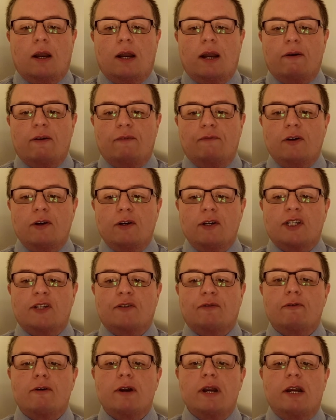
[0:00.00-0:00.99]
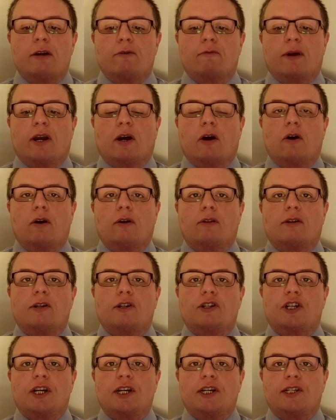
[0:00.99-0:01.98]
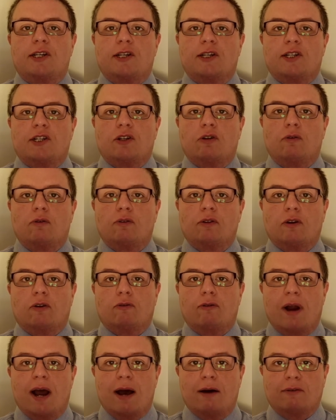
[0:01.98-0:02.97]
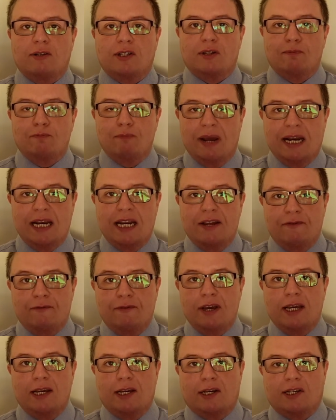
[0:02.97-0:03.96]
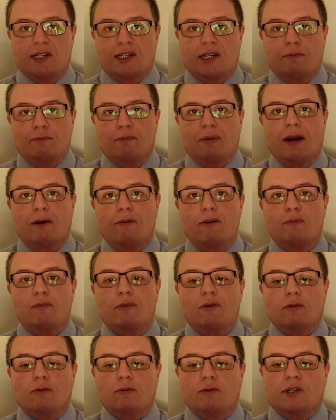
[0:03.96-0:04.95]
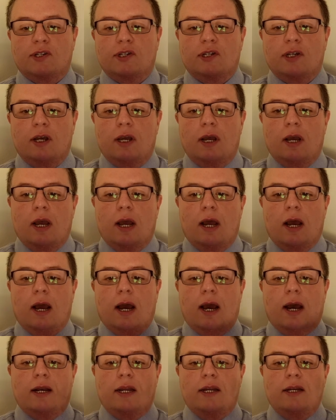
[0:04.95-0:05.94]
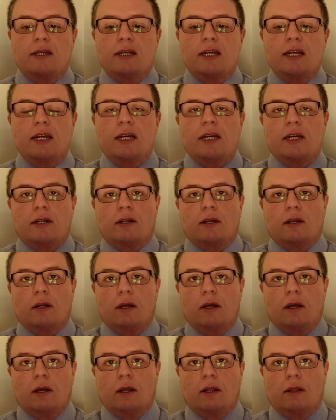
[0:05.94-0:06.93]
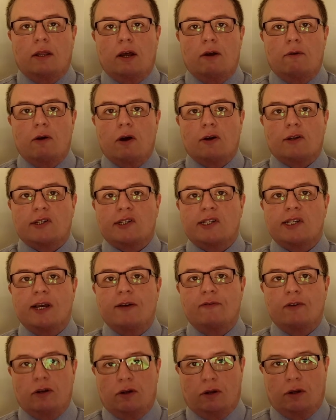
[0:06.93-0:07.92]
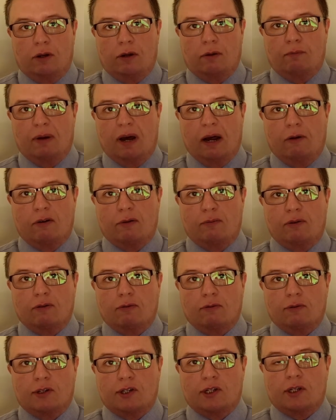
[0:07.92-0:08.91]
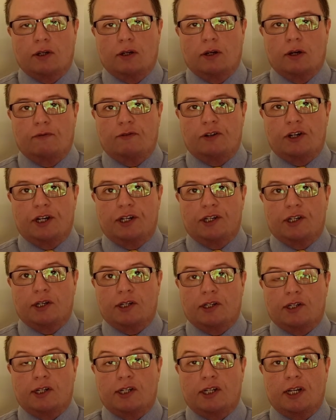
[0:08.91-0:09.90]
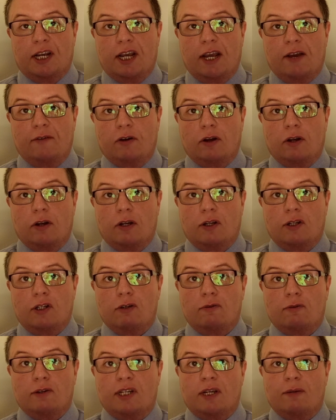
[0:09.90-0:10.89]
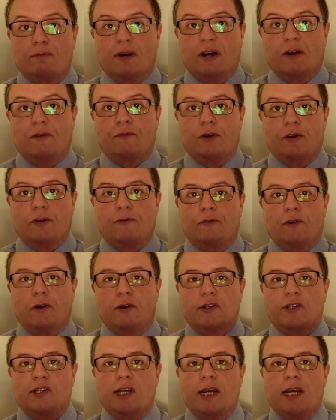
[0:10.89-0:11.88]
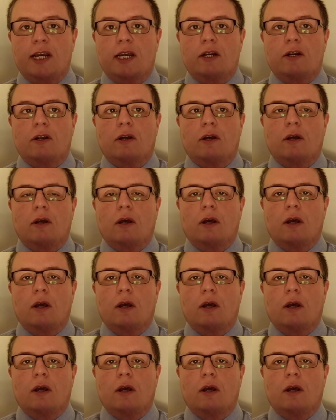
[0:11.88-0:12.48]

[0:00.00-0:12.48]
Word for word: Now, in verse 3, we learn that Jesus taught the crowds many things in parables. And indeed, there are seven parables of Jesus that are given to us in Matthew 13.